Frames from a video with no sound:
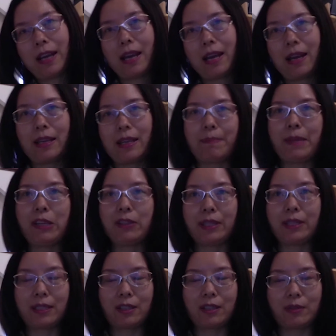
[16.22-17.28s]
uh immune
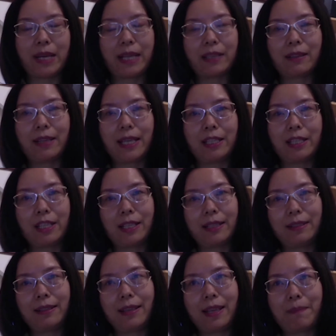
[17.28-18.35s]

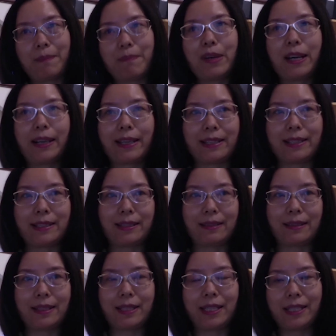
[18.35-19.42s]
dysregulation in
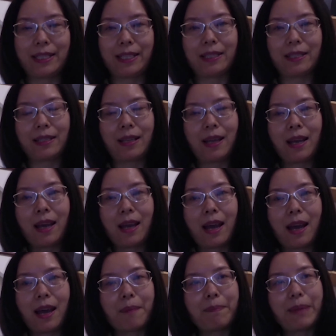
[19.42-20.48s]
Parkinson's disease
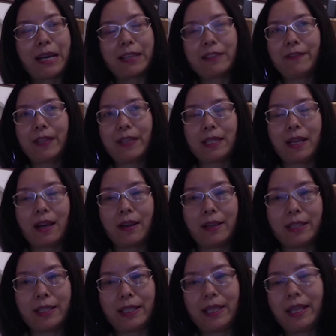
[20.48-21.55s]
um,
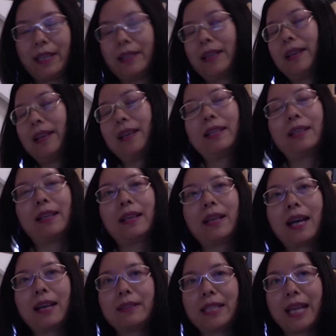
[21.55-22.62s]
pathophysiology in, in the
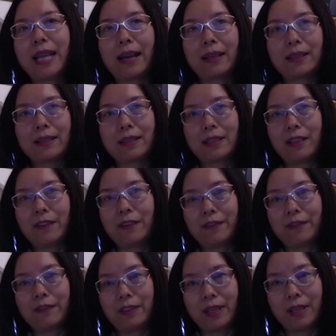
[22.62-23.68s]
context of
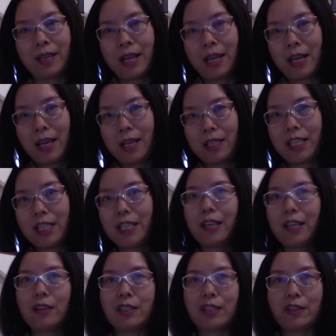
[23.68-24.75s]
uh, gene
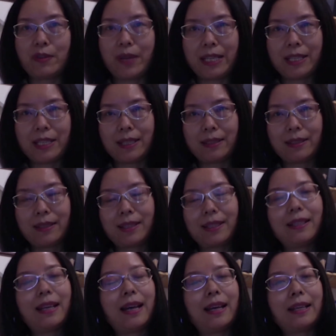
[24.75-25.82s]
alterations
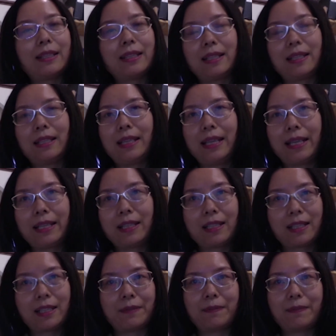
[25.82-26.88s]
that uh, link
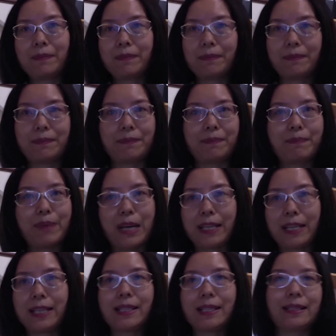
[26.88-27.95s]
um,
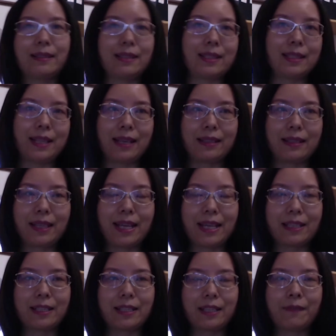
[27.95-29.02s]
Parkinson's and
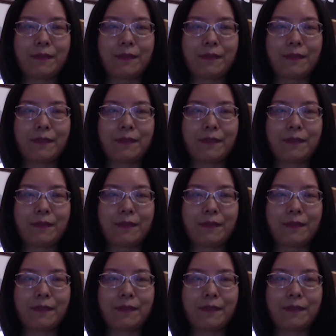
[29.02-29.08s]
cancer.